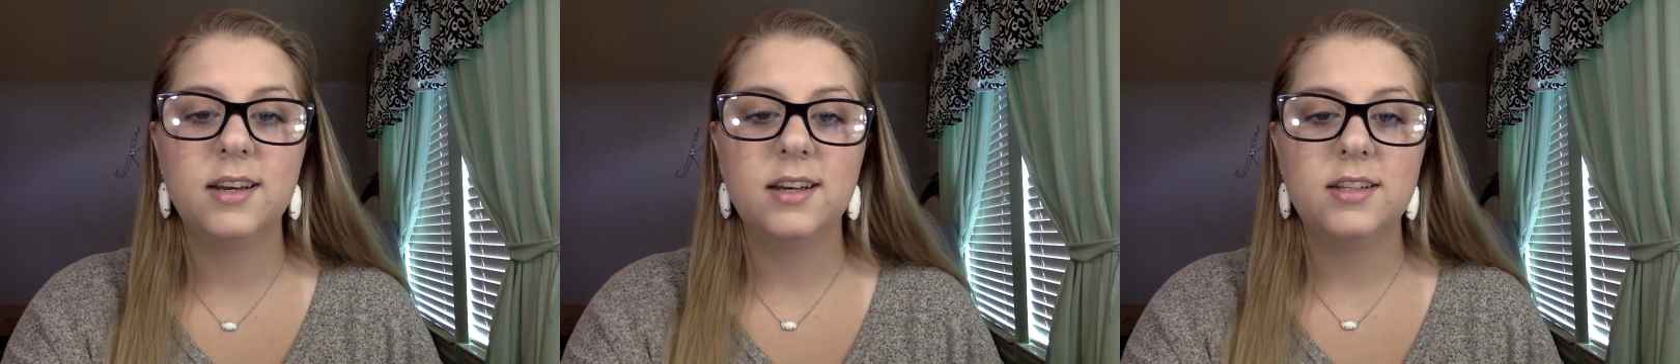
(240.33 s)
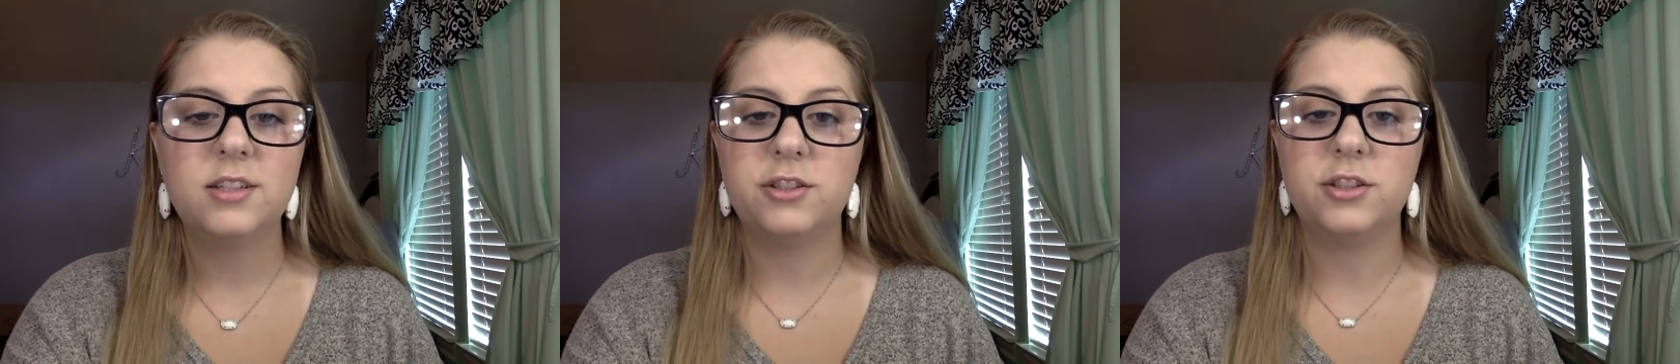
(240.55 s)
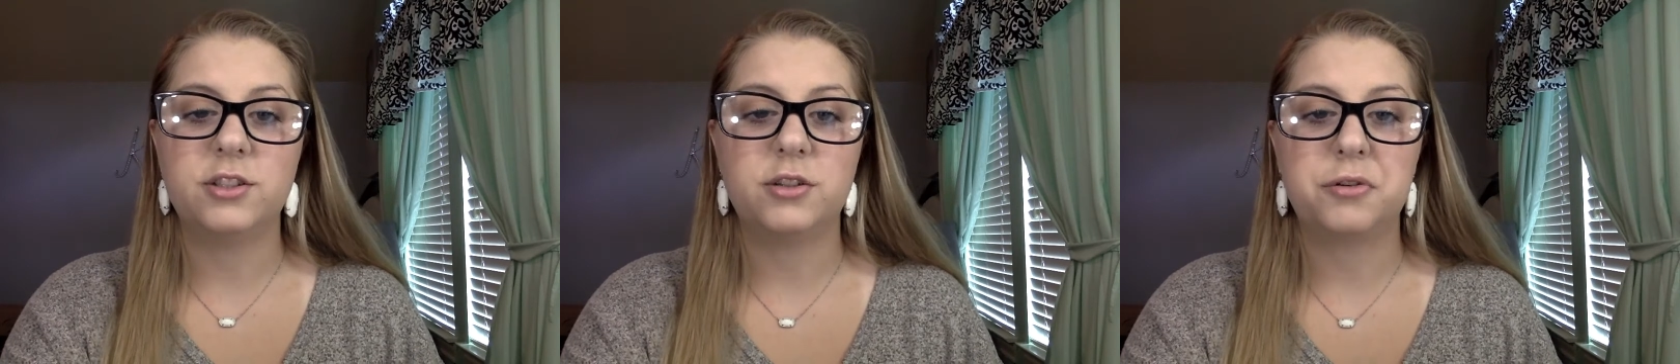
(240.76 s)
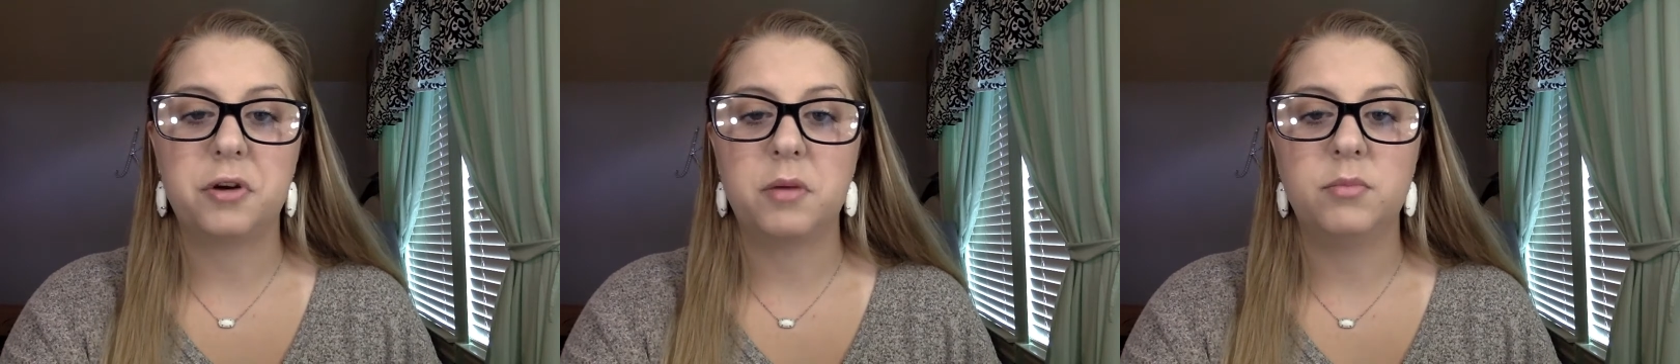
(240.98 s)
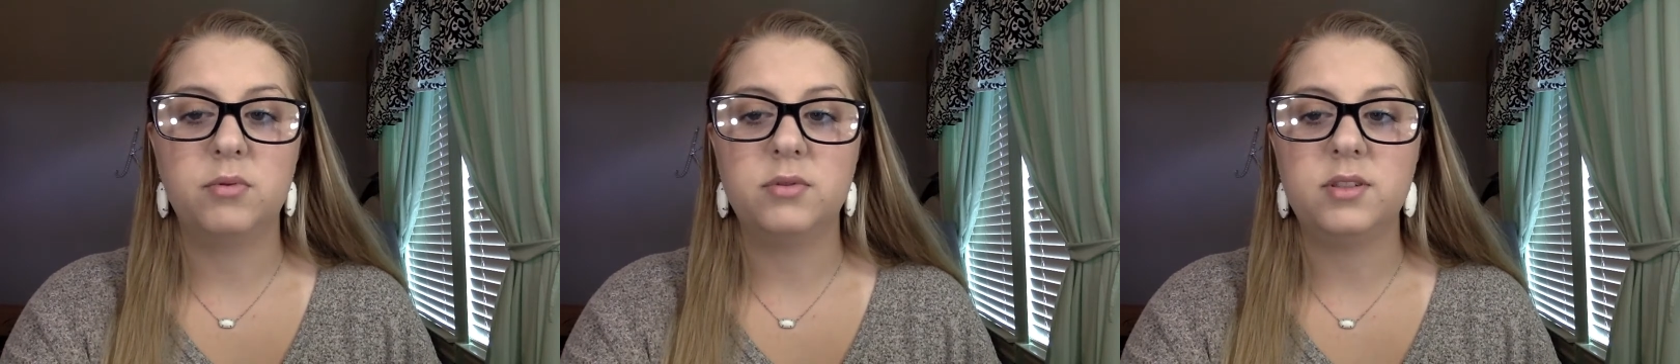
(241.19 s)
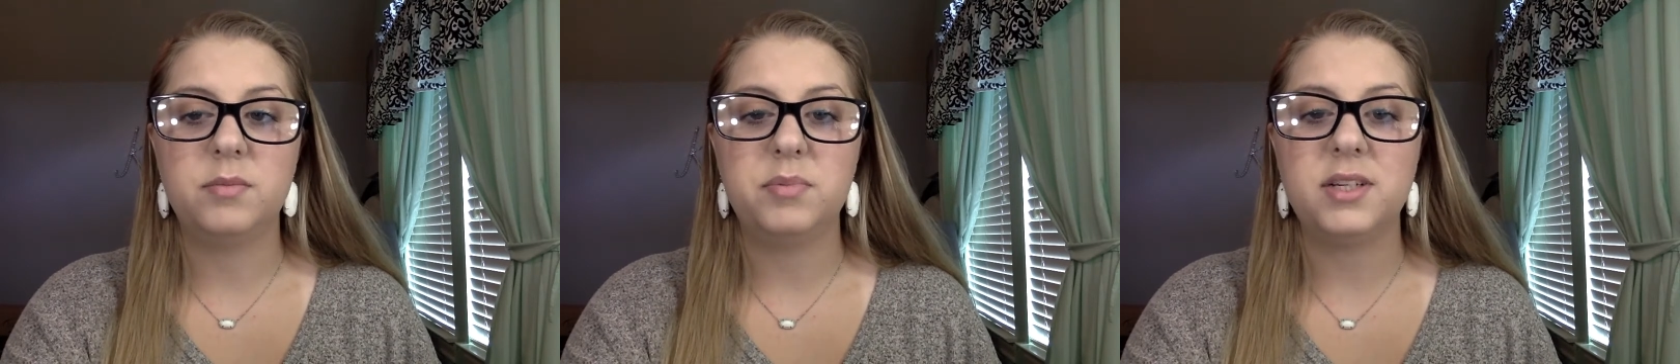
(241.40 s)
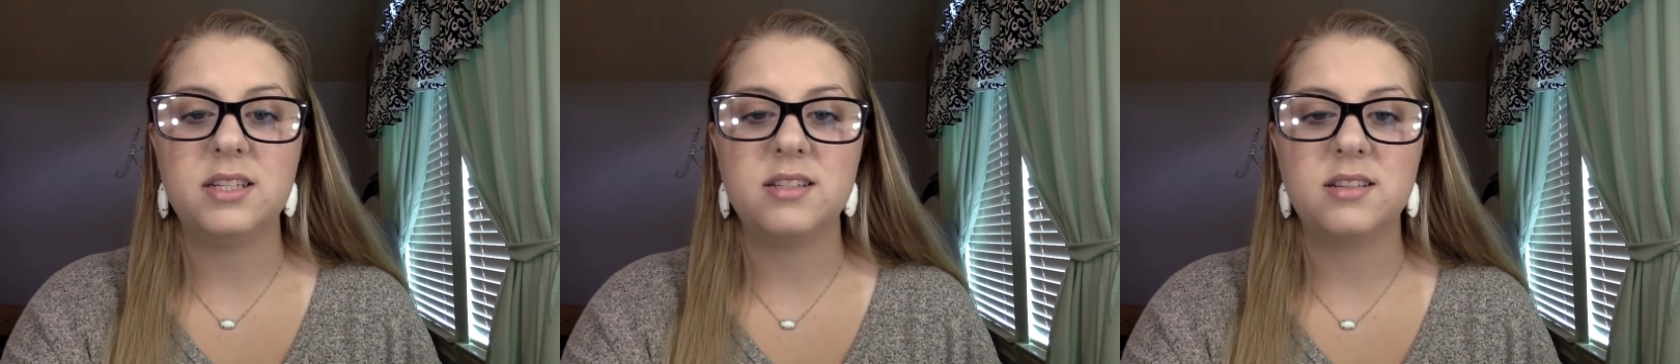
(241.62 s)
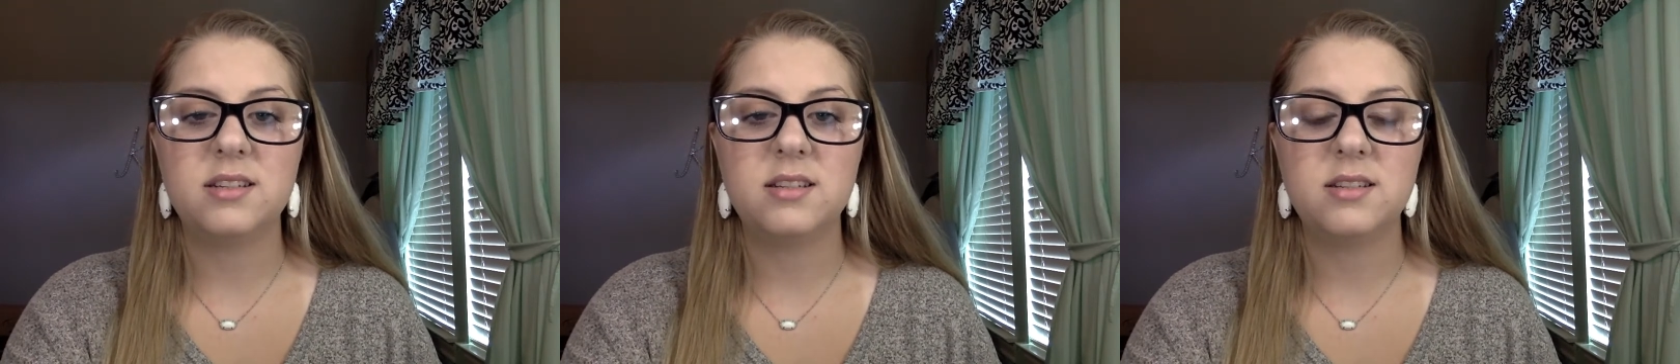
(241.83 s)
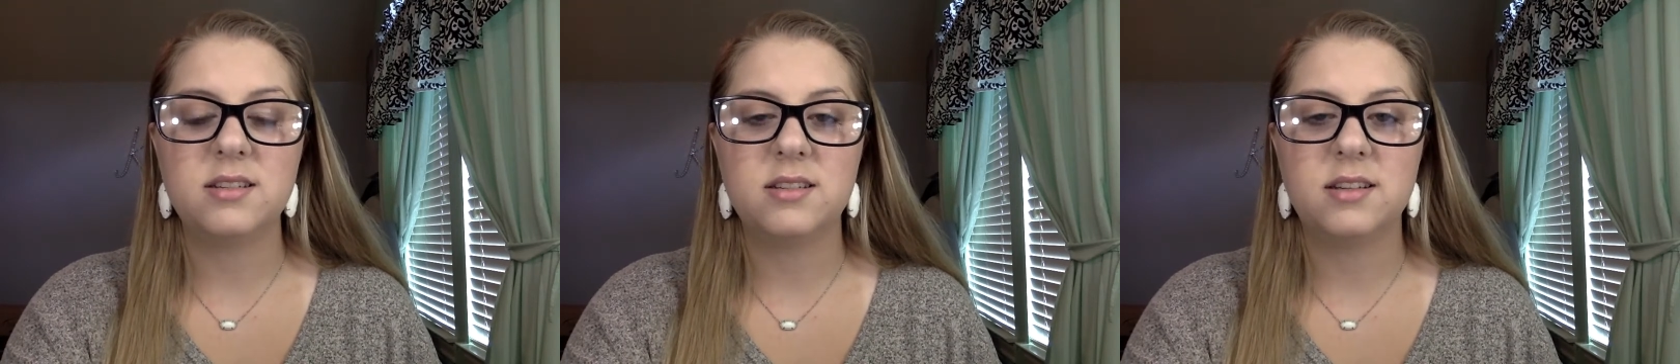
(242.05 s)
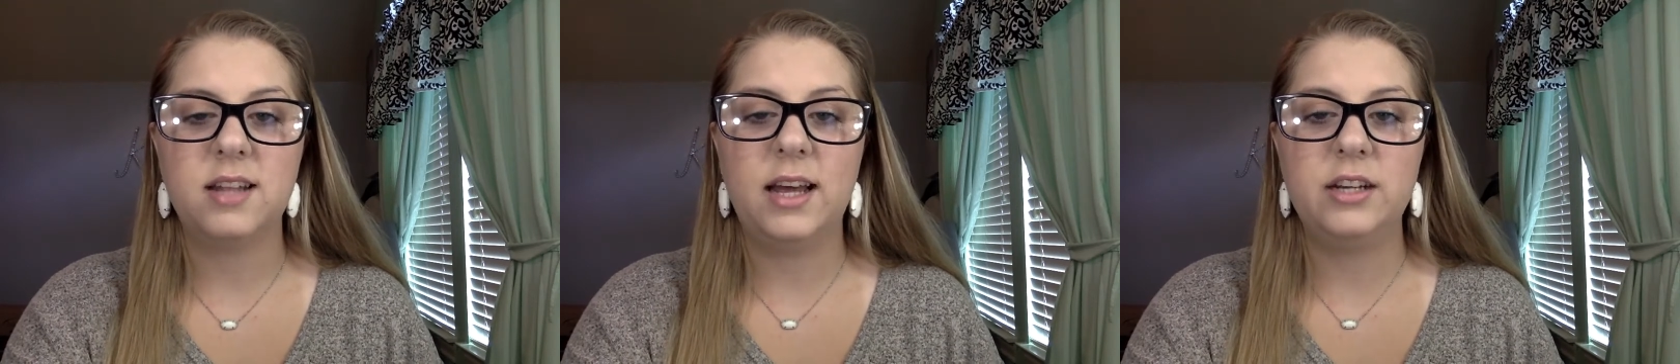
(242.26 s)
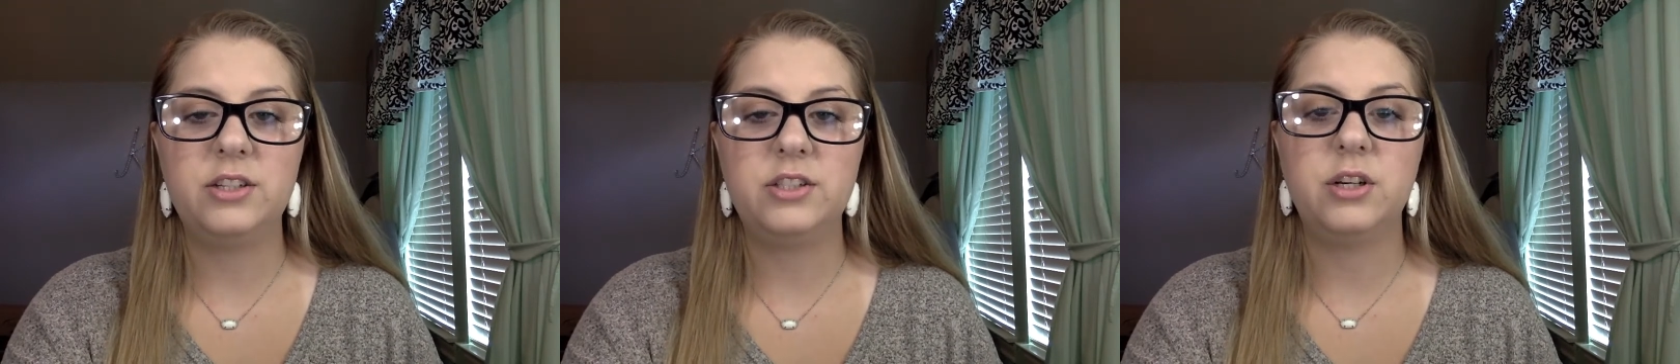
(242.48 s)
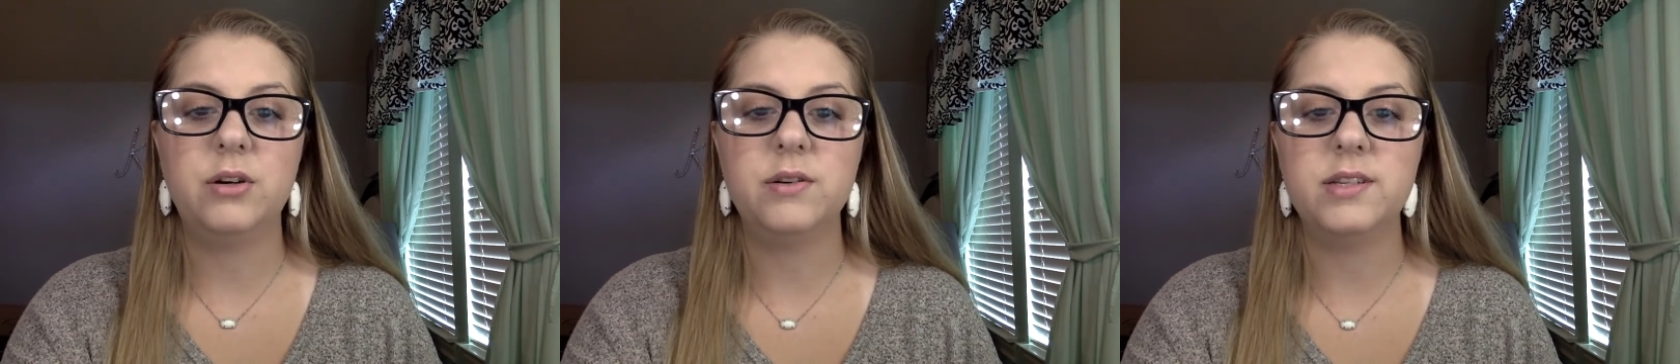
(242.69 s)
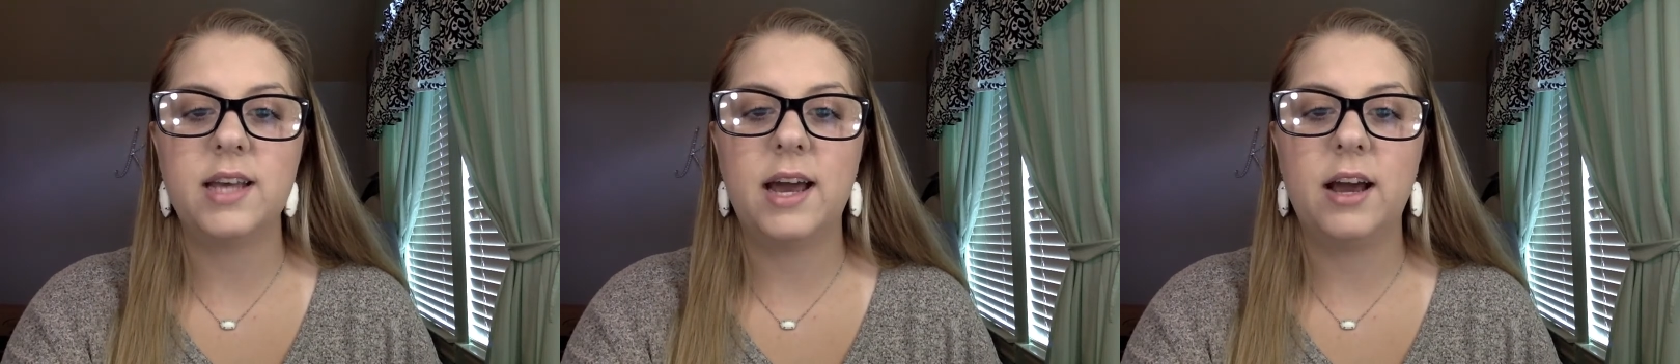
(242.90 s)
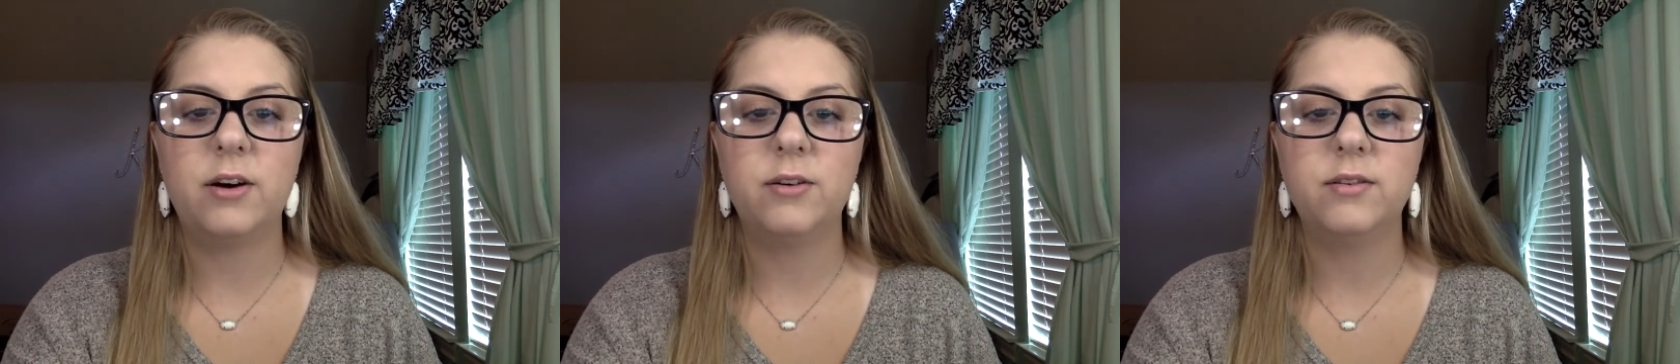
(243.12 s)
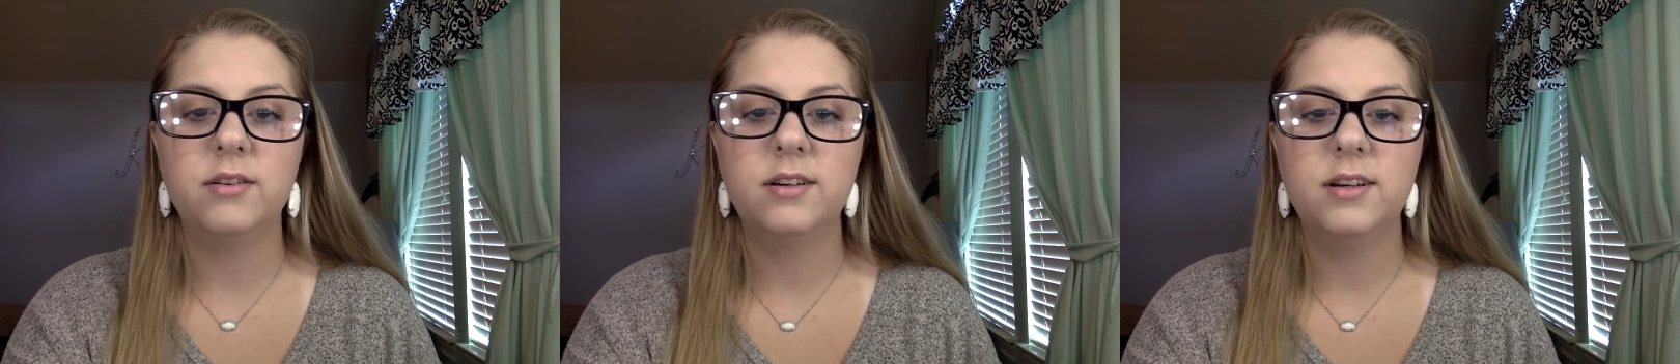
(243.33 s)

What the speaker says: just crumble to pieces, and that shows how